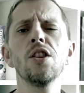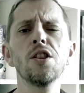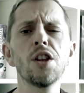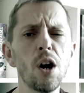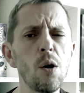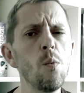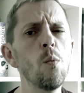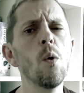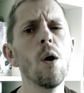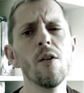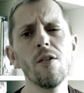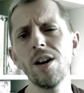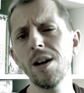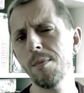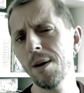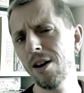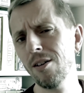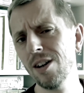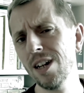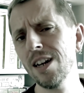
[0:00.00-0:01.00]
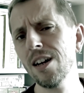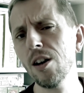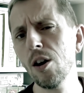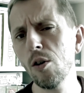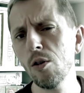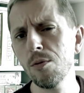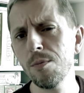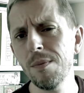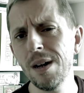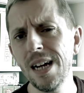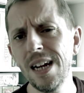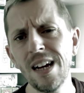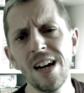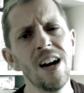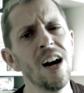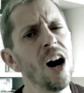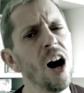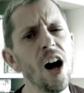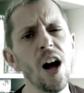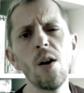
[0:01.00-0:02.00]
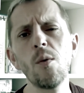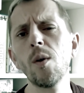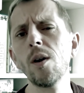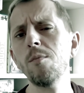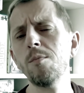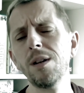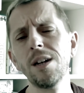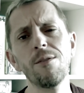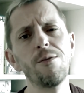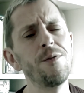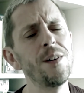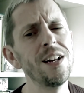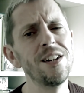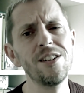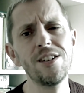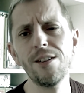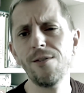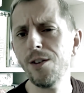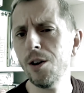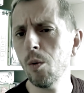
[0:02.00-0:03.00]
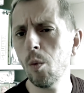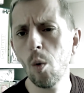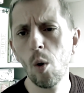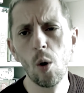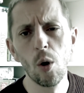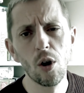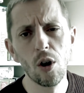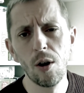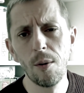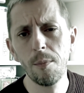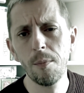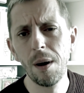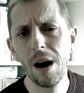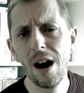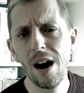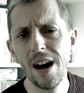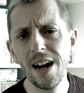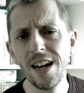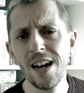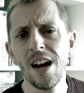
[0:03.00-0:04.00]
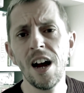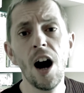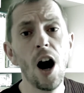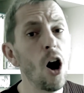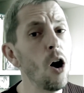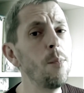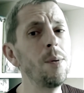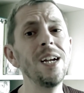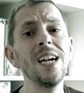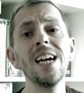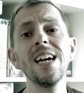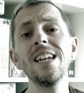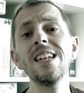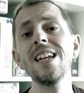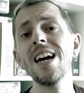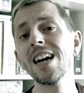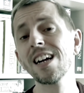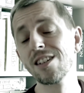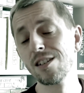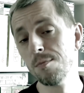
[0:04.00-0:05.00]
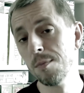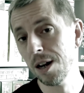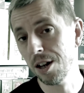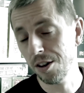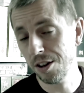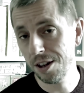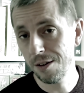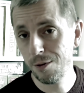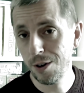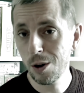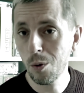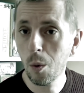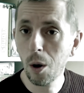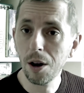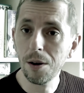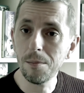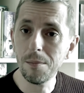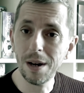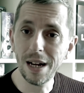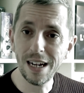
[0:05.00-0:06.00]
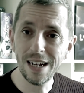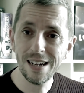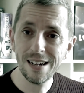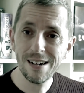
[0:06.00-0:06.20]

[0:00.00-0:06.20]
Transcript: "Don't worry about little old me. I won't be offended if you walk on by. I'll be here next month if you want me."